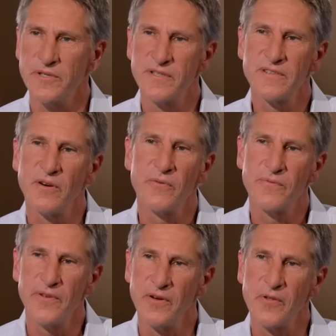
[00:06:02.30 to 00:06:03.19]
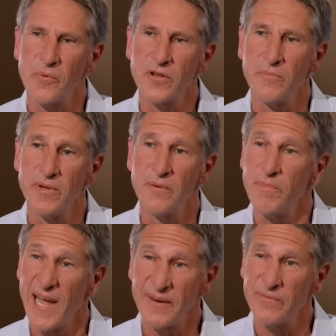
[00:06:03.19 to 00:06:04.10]
but we just don't feel that we could be
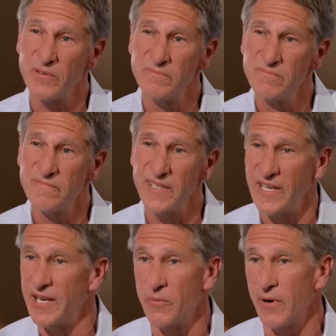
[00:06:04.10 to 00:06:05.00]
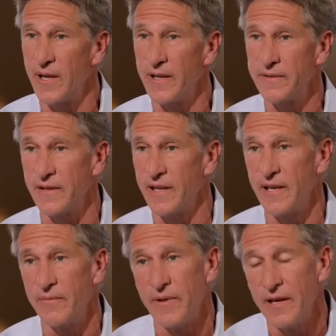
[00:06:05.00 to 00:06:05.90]
impactful in any way, to
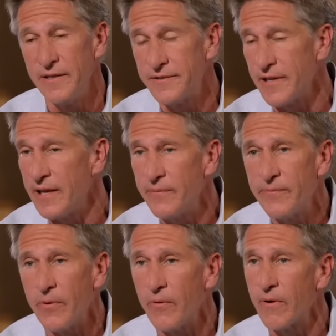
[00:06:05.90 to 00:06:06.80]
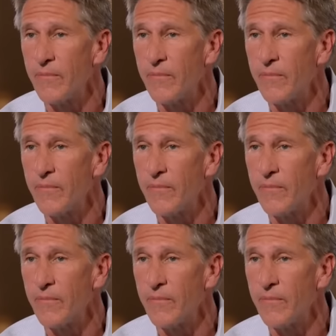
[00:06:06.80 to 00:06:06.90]
any any shape, form.